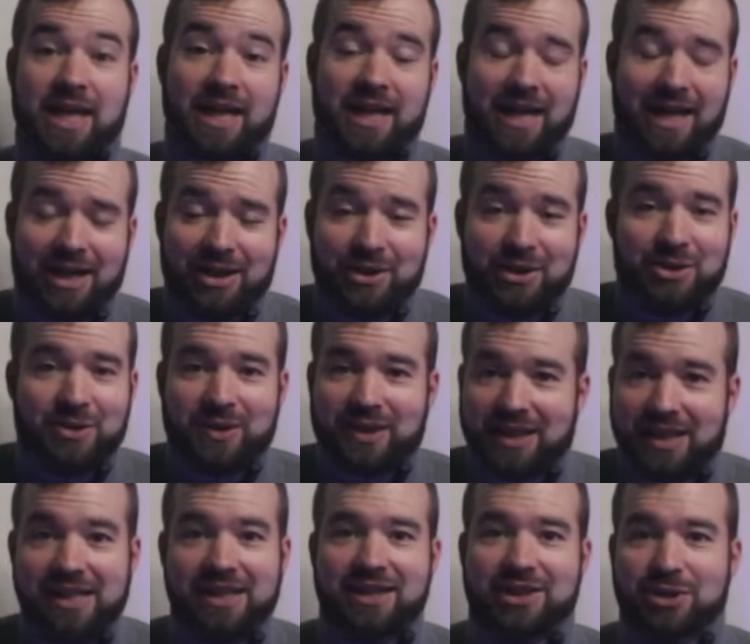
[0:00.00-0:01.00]
How do you
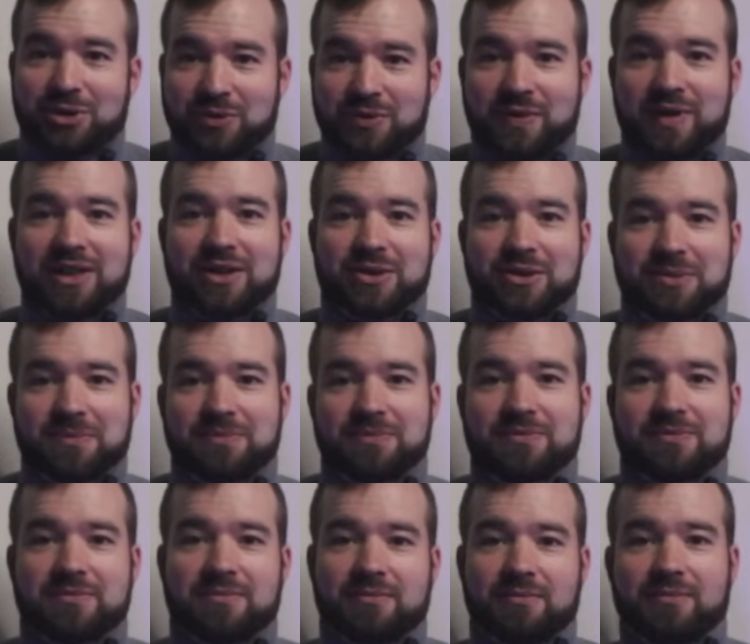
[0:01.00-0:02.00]
think you'll feel?
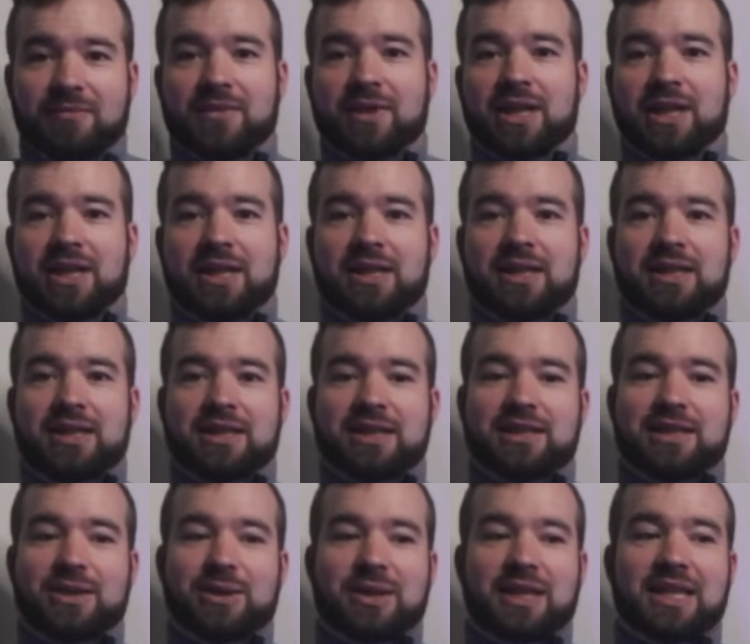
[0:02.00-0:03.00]

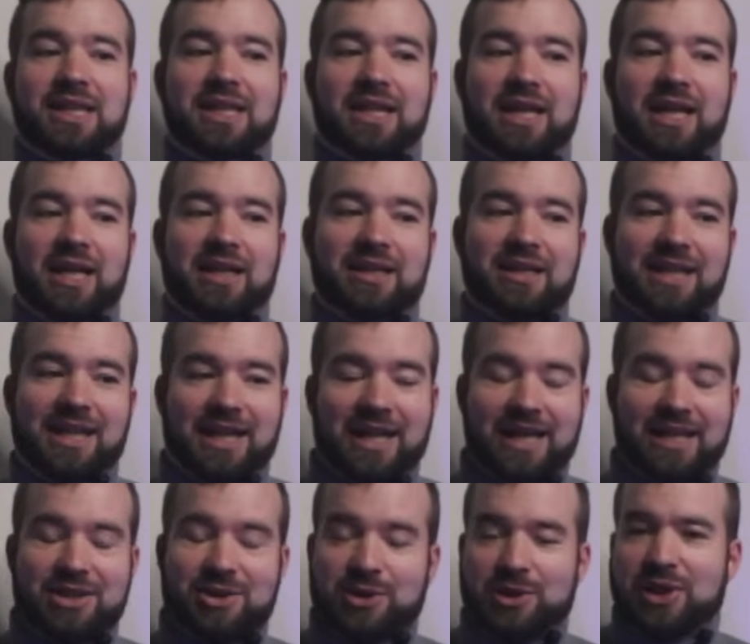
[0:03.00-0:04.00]
Do you think that the
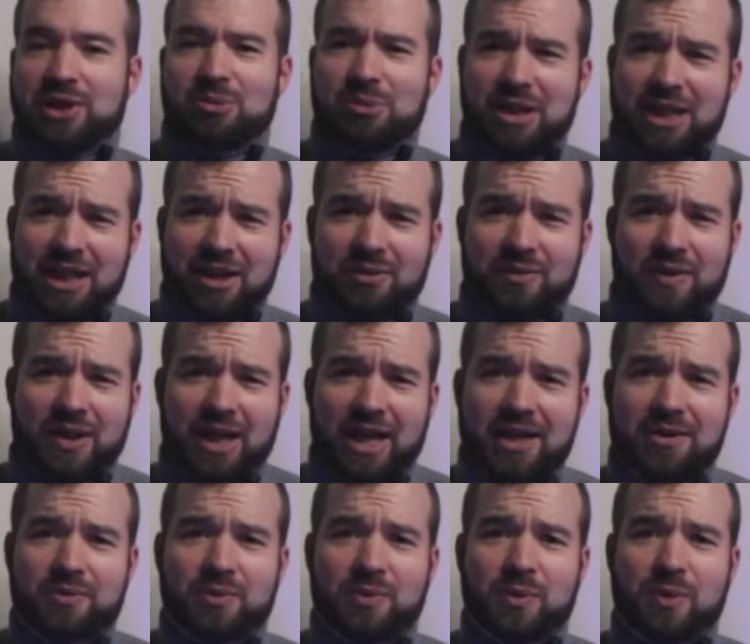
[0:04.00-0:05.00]
answer to the meaning of
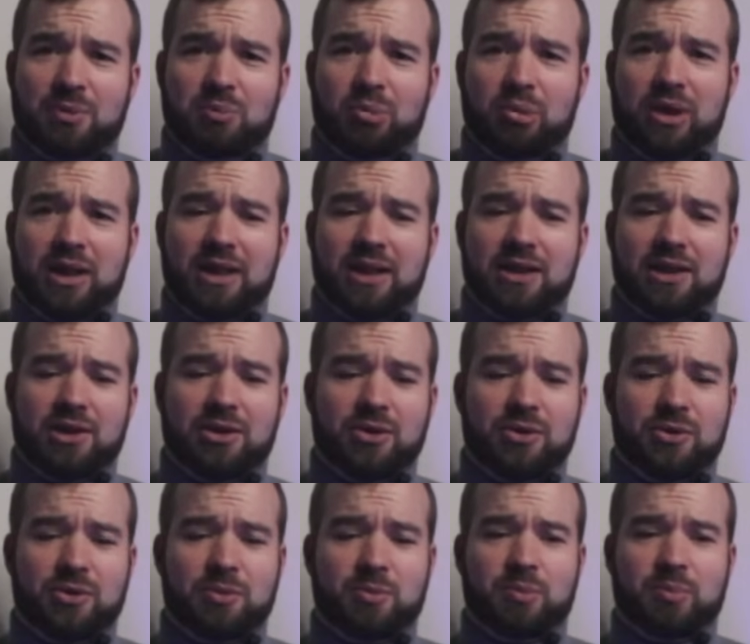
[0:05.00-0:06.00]
life would bring
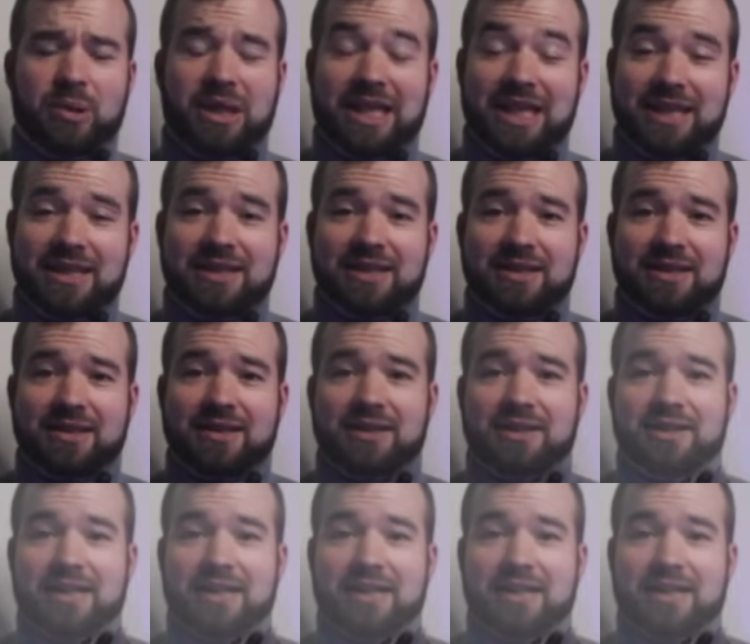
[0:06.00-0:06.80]
you peace,